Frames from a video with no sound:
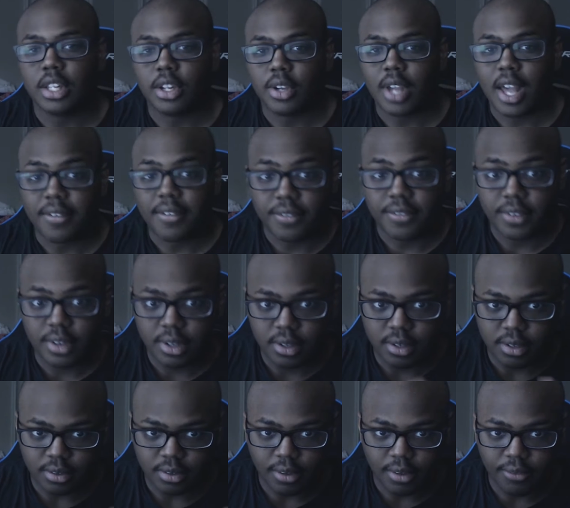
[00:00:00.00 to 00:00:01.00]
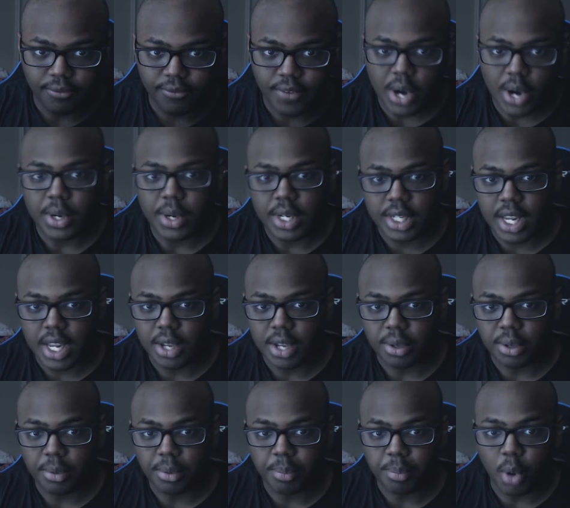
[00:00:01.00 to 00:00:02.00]
You have the Fairy
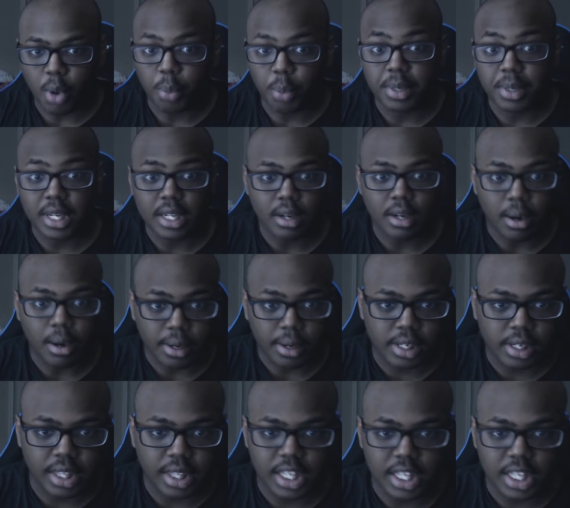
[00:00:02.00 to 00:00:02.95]
Tail opening arc,